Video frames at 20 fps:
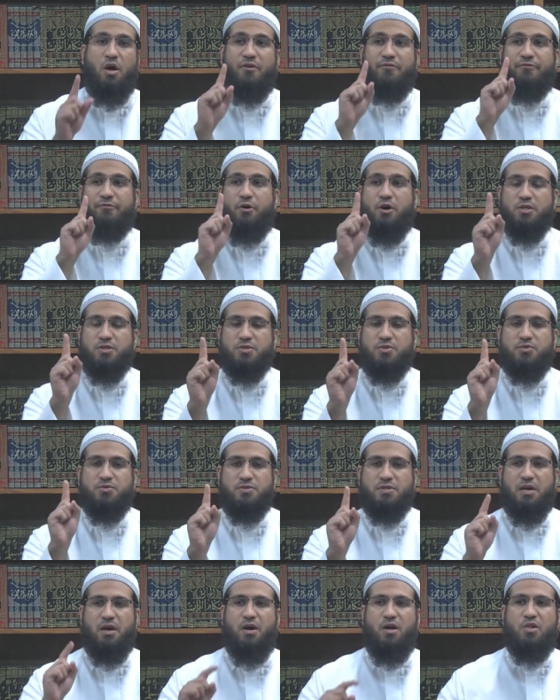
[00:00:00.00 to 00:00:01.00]
fosters it,
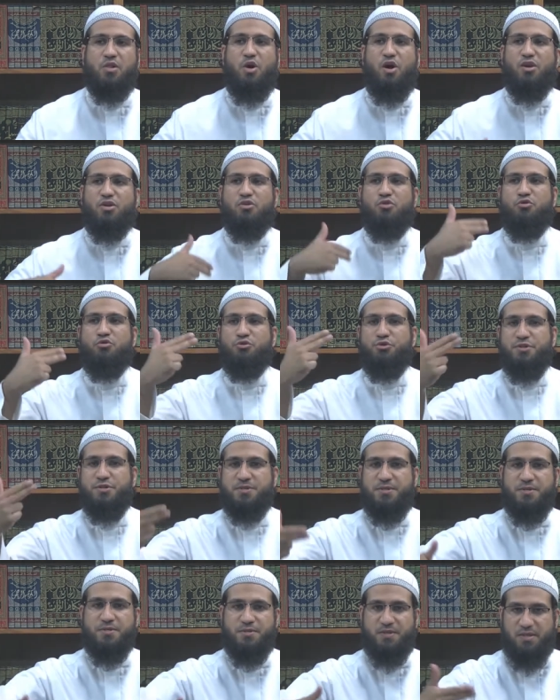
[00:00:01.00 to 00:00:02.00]
Allah
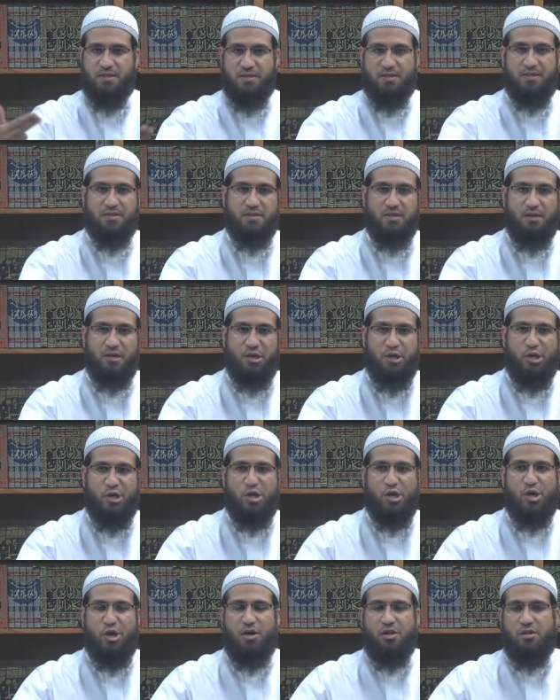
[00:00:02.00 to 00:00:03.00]
nourishes it,
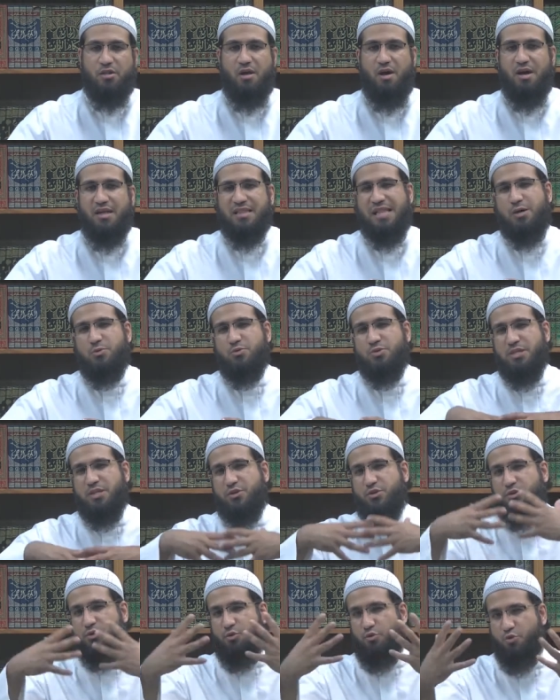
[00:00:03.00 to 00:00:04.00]
Allah allows it to
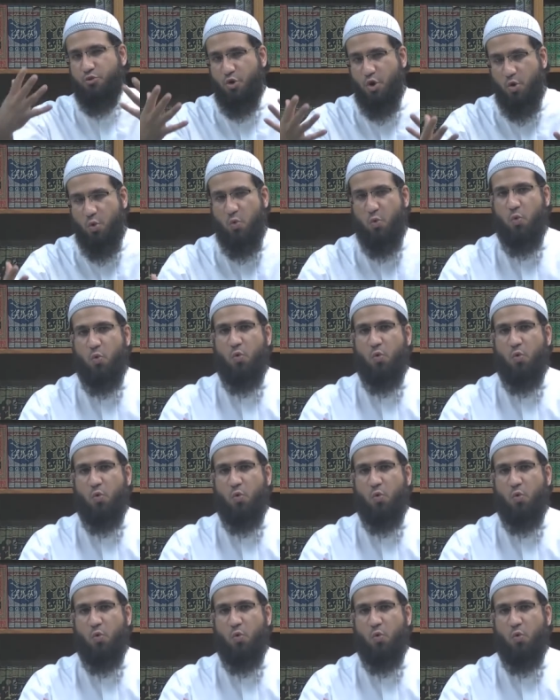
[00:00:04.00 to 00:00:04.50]
grow,